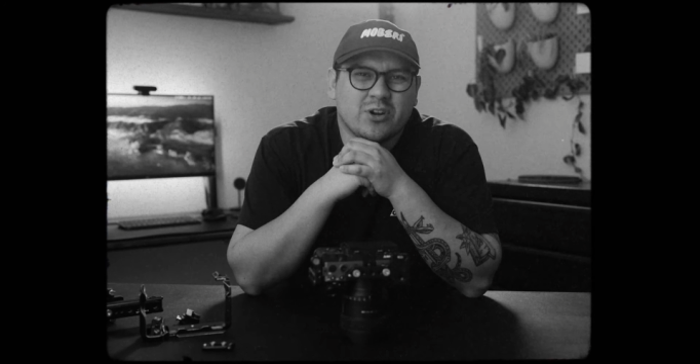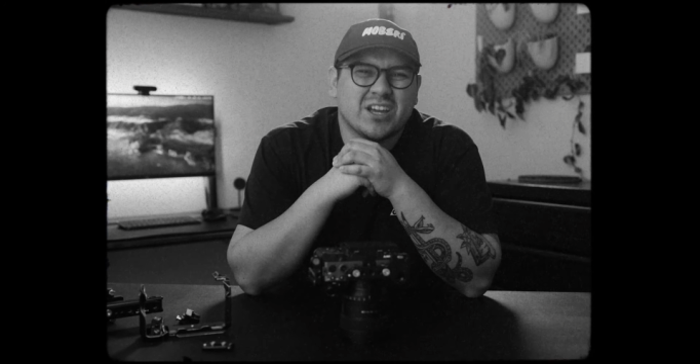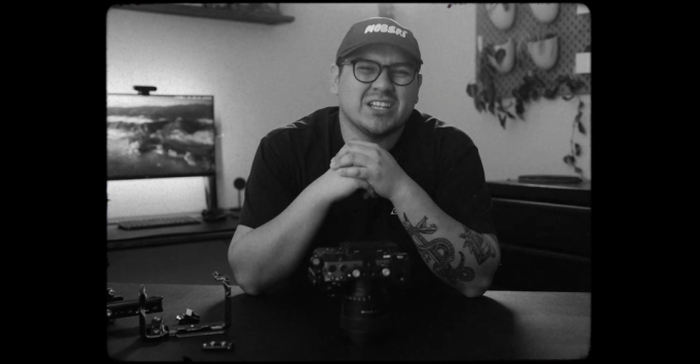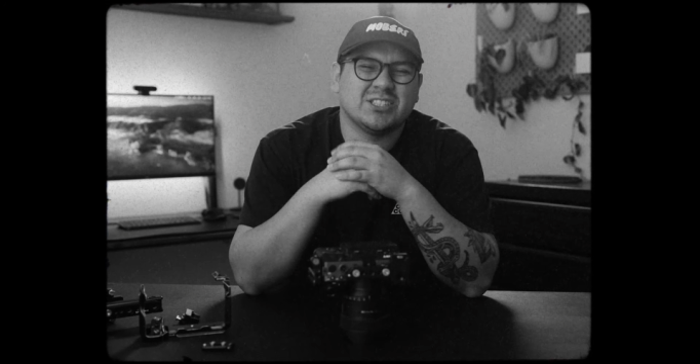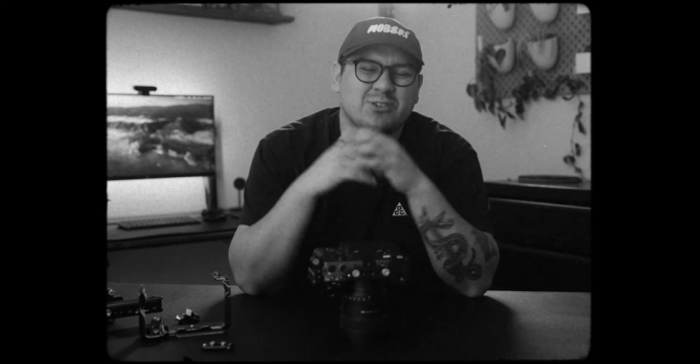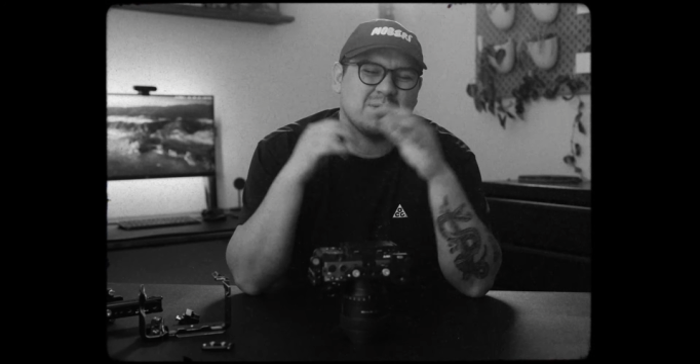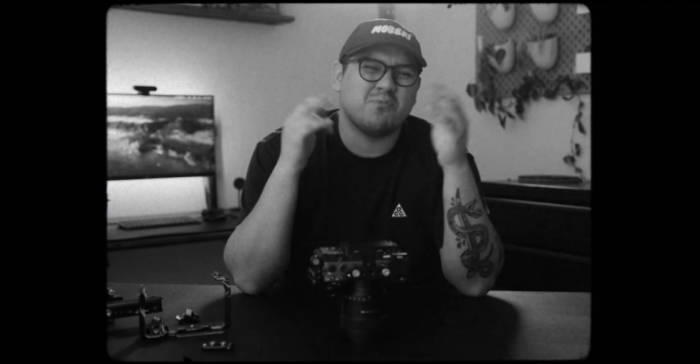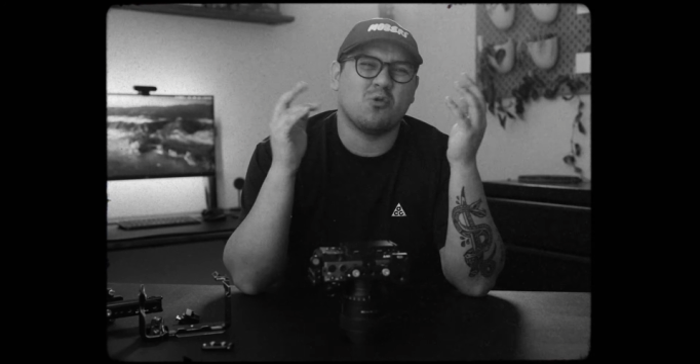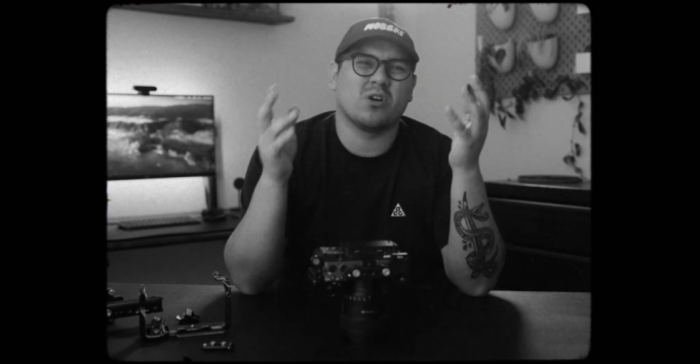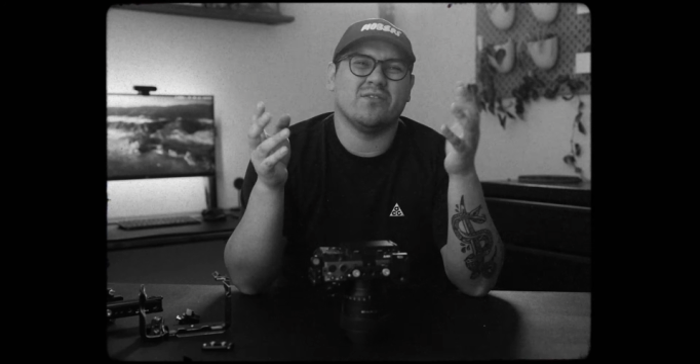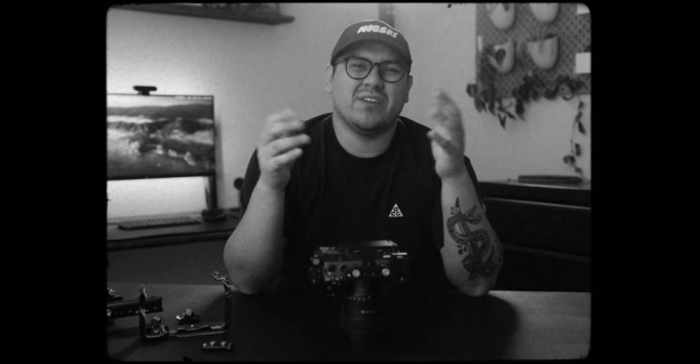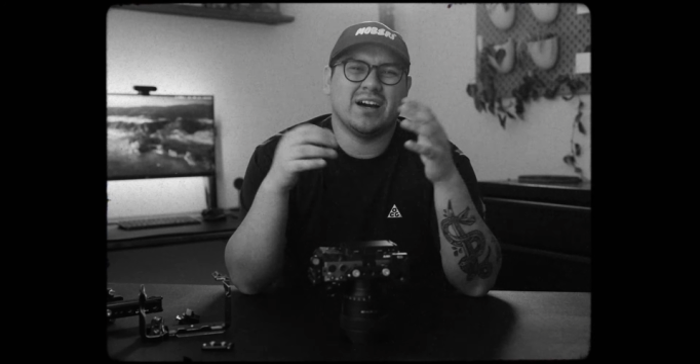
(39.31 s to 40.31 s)
and consider it
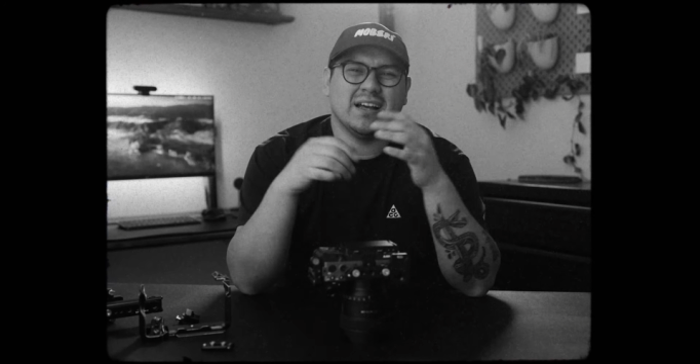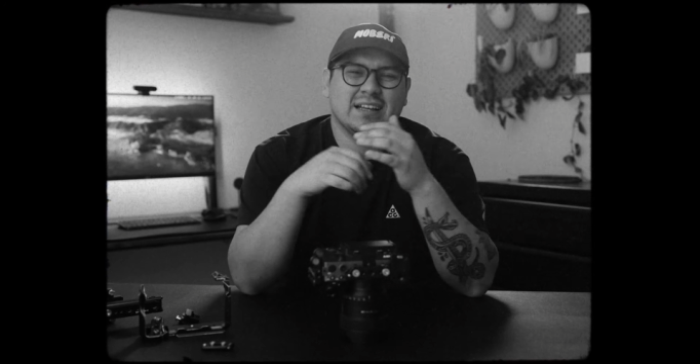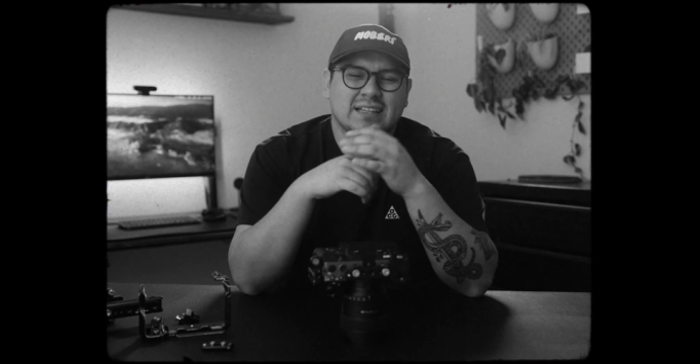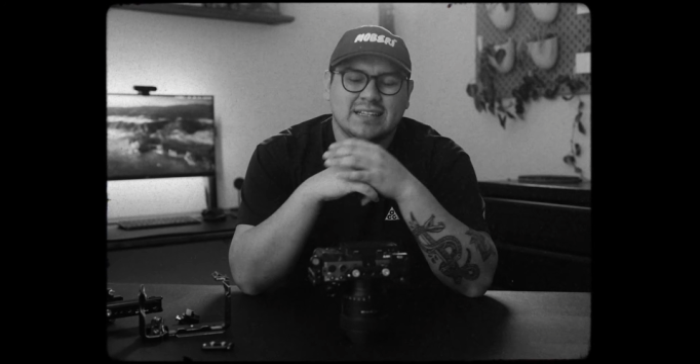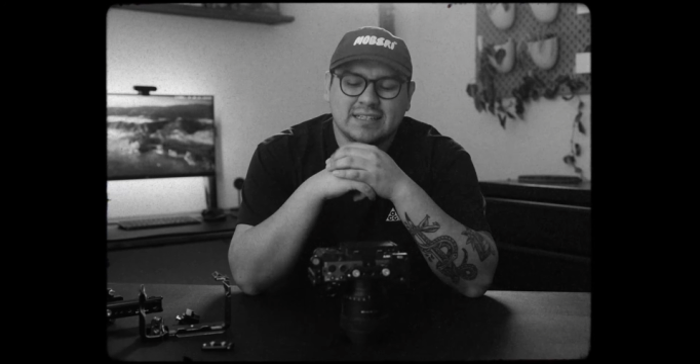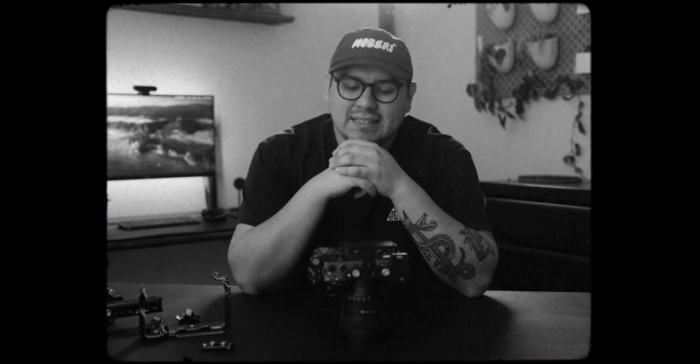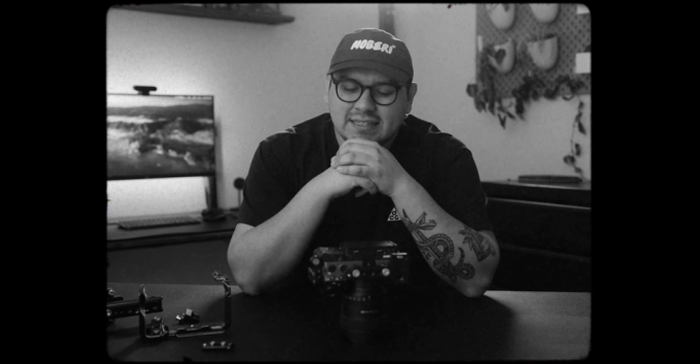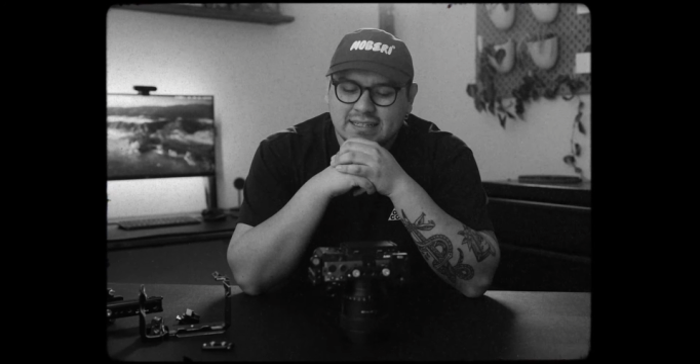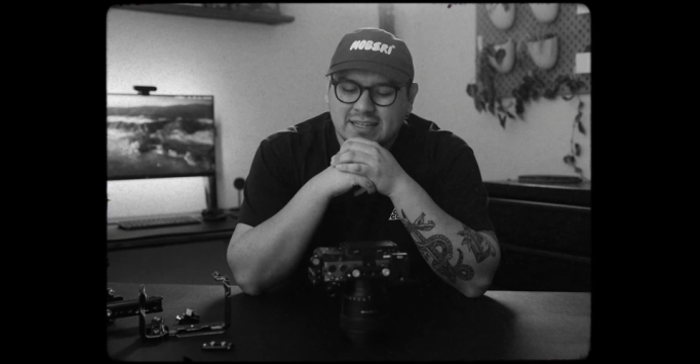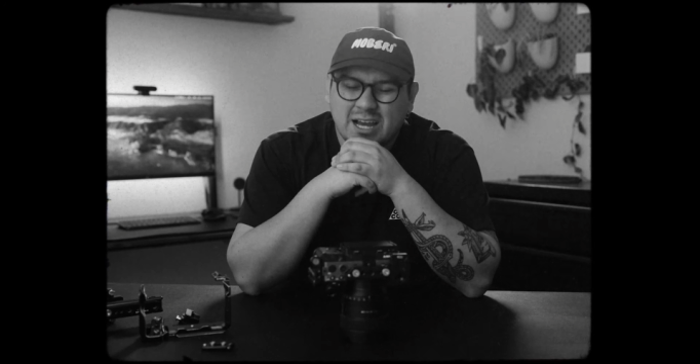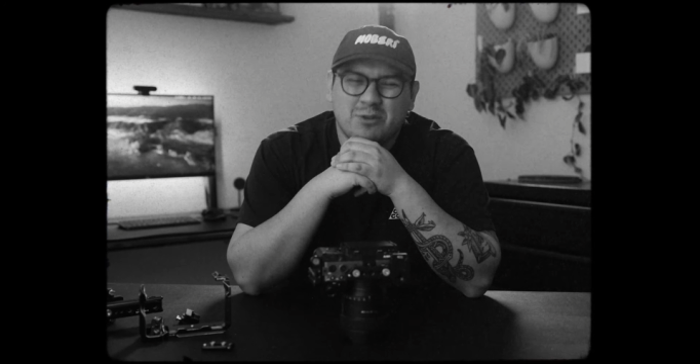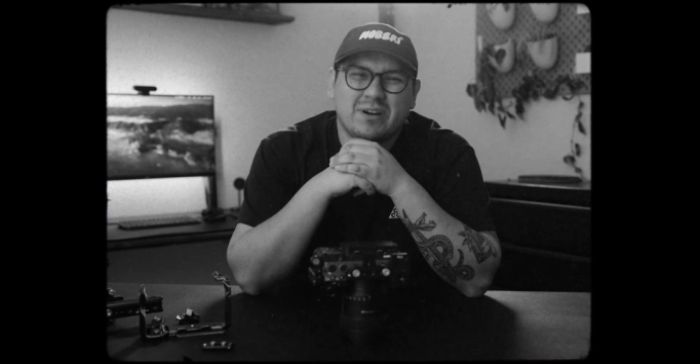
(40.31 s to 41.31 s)
more of a